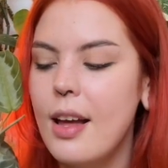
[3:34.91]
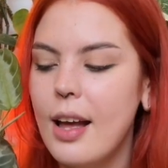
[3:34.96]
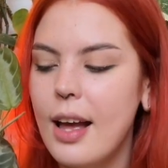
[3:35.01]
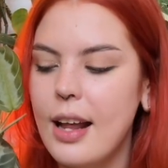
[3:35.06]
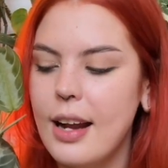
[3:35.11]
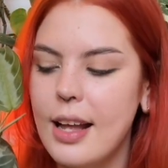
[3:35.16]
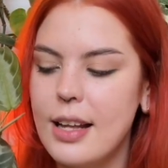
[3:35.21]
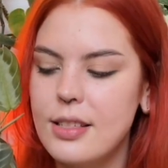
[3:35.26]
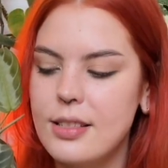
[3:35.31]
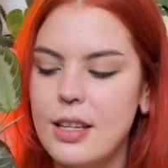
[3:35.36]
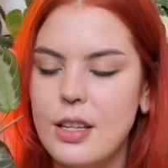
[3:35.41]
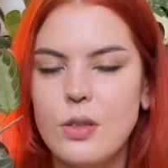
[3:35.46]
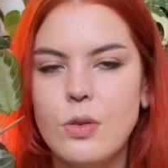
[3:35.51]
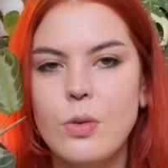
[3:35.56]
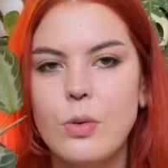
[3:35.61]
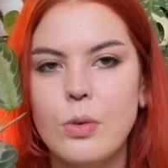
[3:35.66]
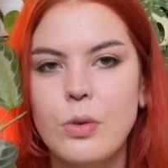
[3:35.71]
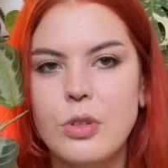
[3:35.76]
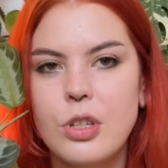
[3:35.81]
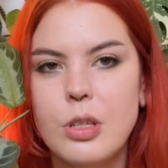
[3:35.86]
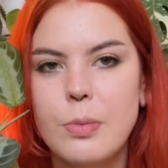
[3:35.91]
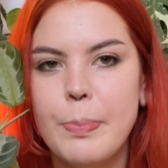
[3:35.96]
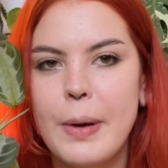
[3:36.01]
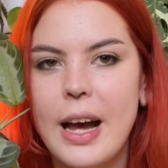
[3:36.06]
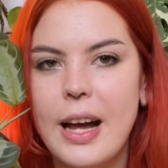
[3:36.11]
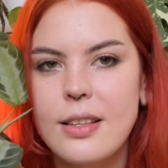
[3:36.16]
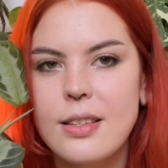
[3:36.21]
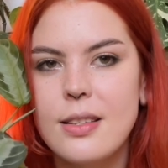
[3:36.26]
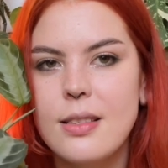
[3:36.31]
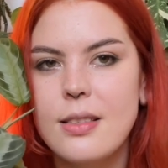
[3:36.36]
and has these gorgeous
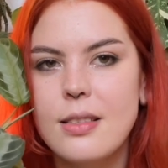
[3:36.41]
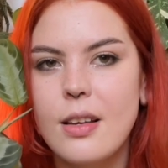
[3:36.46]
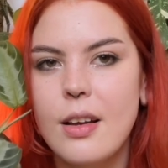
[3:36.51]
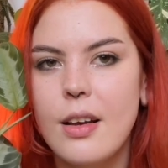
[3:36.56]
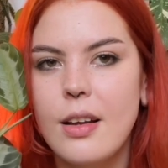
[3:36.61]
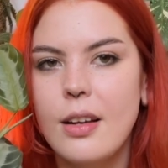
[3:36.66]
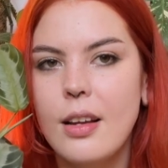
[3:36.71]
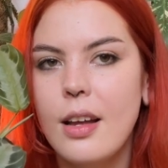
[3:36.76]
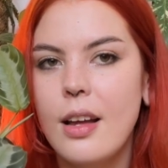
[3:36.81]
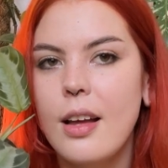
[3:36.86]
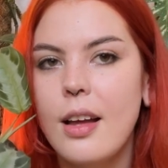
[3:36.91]
patterns on,